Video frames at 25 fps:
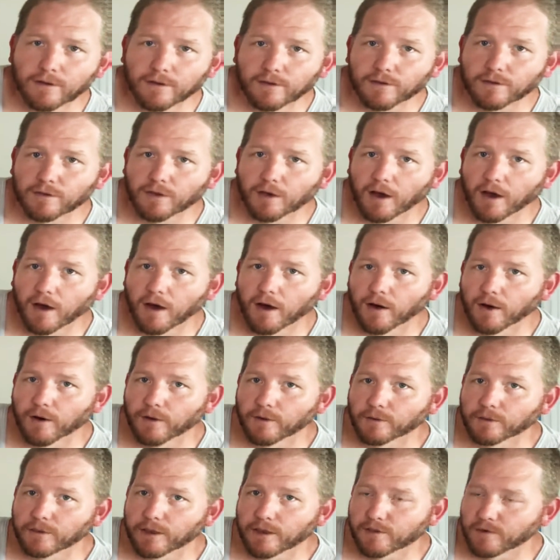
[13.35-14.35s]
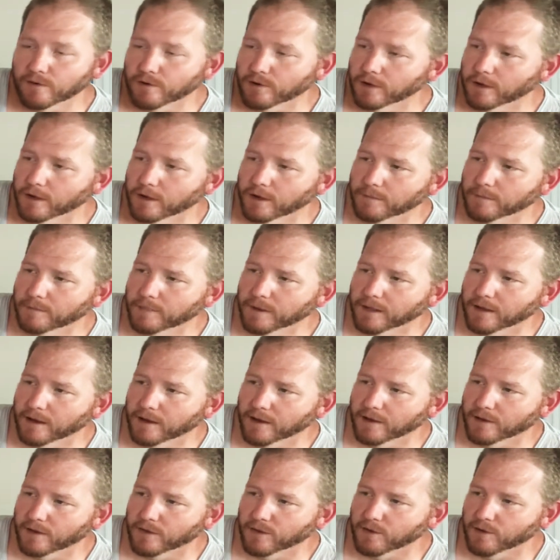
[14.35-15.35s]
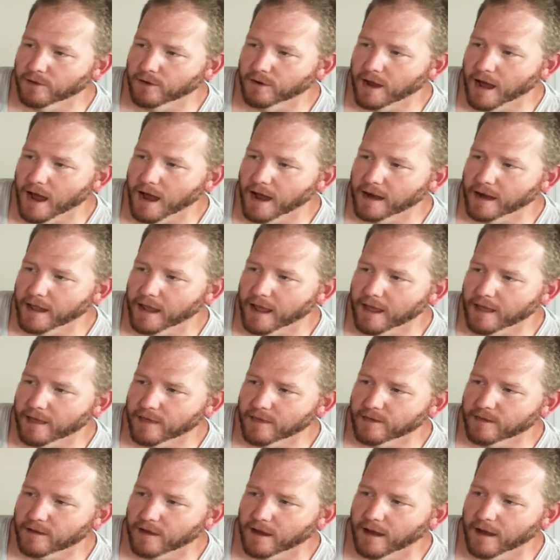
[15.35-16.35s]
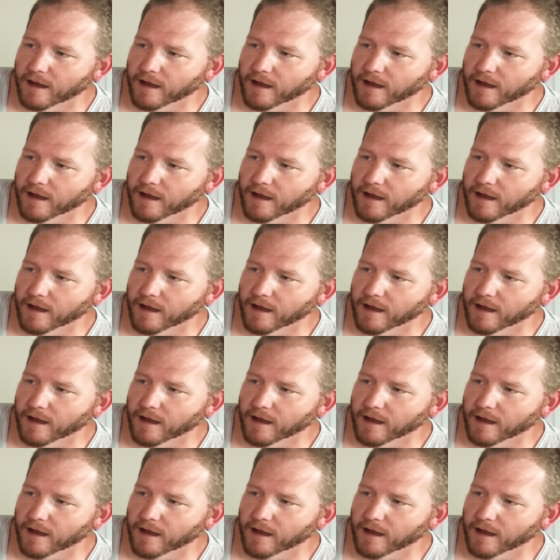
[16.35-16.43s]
So these are good because they're not as